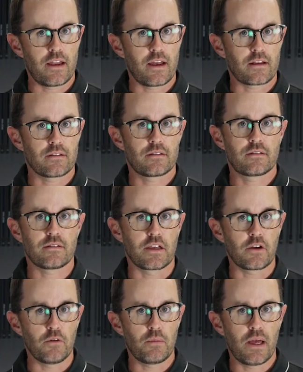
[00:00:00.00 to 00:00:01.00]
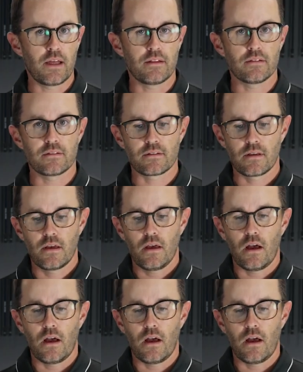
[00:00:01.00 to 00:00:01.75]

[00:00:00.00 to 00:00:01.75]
necks, single bends.